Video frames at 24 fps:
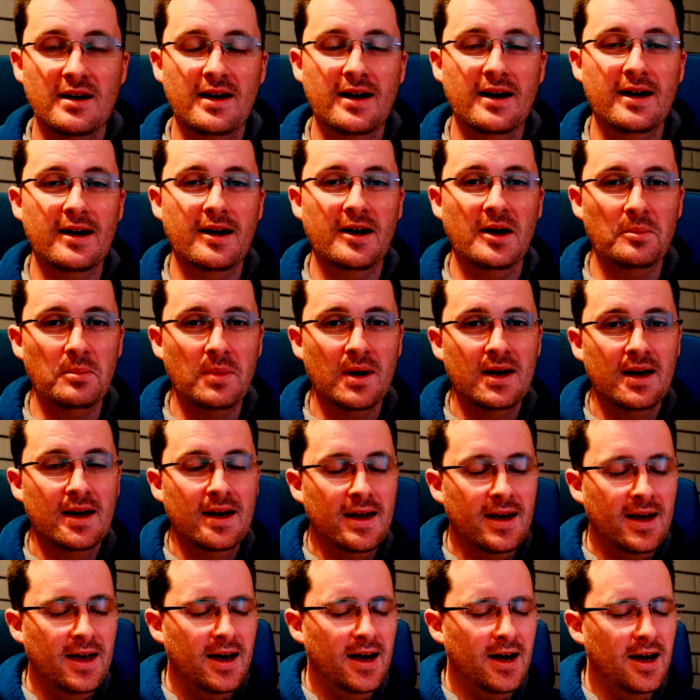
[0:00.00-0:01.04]

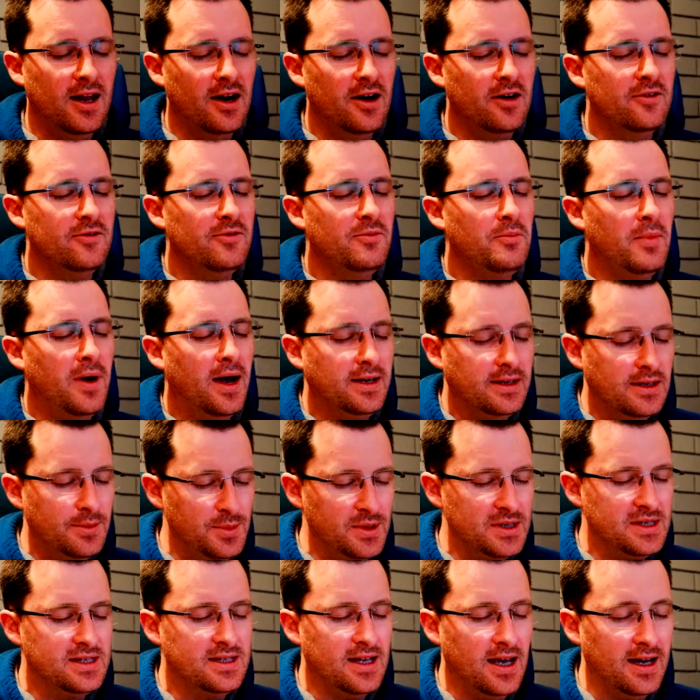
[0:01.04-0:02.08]
and I've made the
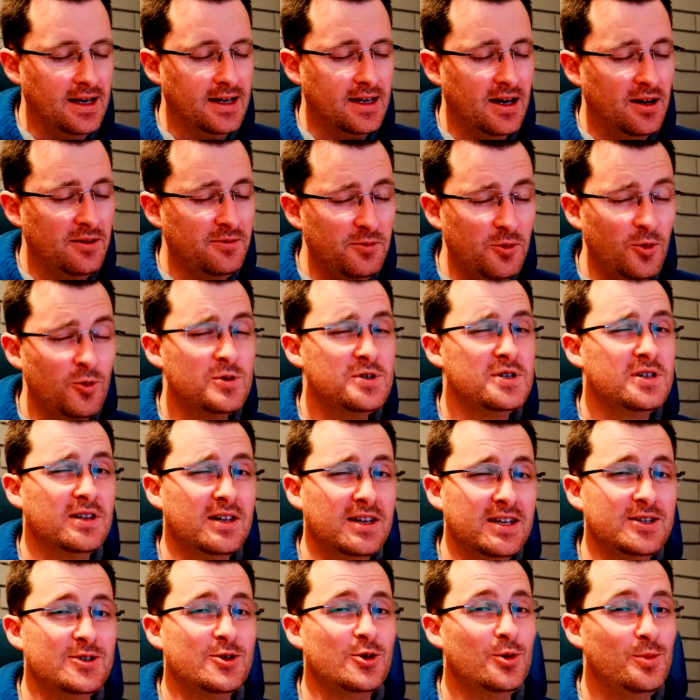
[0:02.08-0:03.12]
mistake,
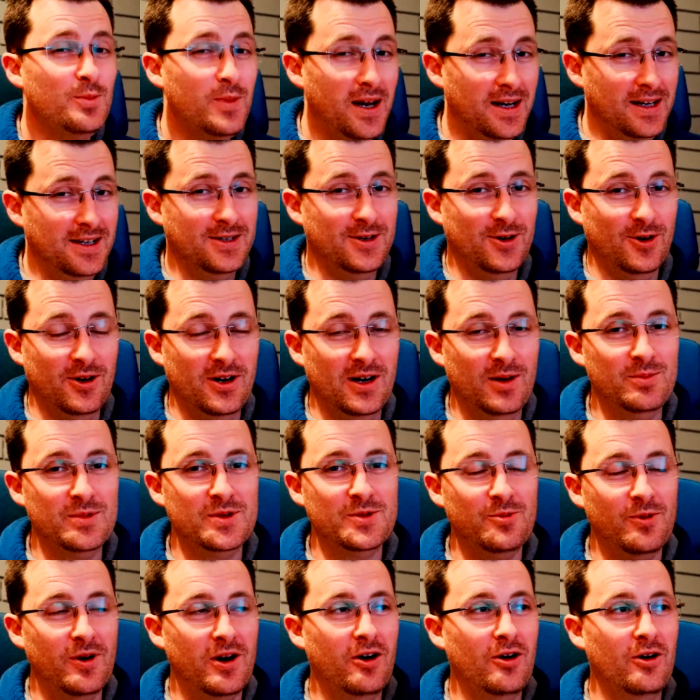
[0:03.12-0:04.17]
unfortunately, too many
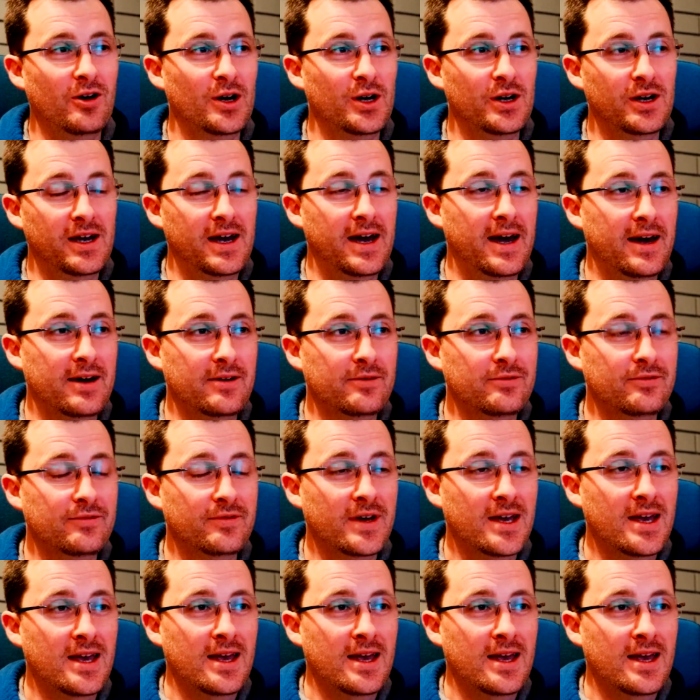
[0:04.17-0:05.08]
times where I have